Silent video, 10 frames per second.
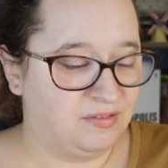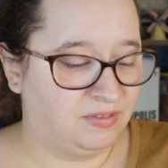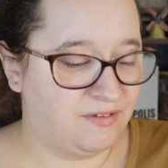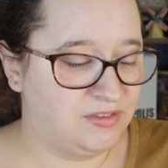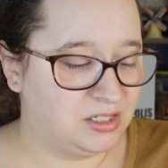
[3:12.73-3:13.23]

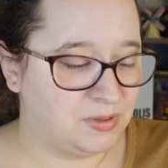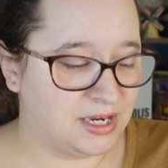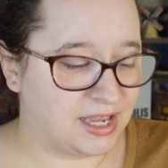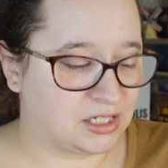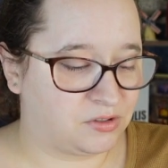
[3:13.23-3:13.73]
Love this one
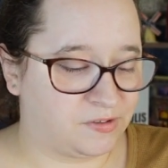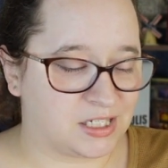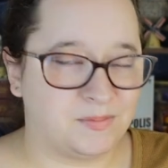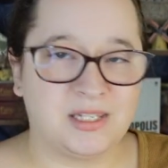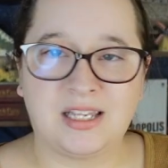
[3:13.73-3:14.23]
as a
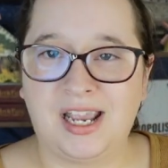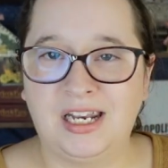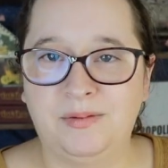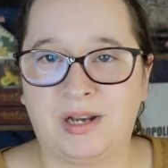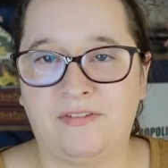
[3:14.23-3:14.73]
Christmas
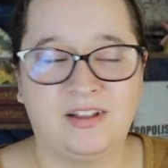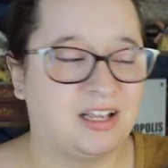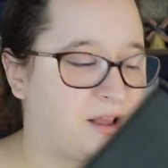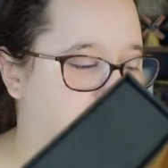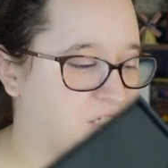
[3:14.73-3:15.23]
item, and I feel
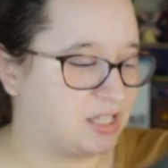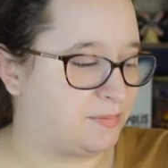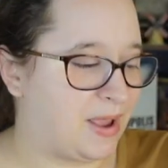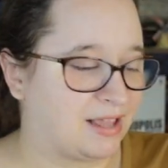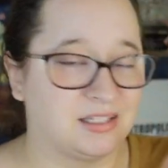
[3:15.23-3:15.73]
like I'll just
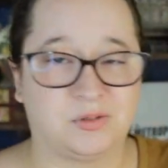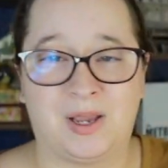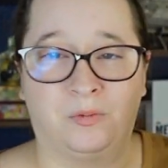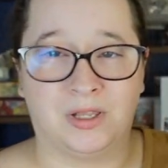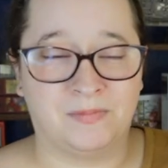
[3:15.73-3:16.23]
like pack this
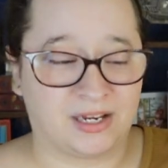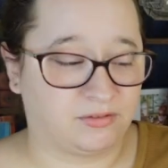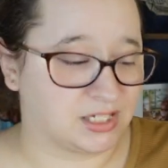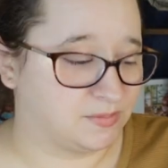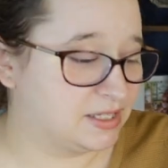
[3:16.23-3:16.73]
away with my
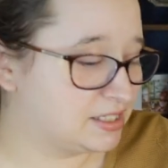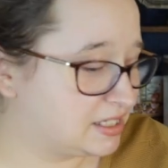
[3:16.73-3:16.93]
Christmas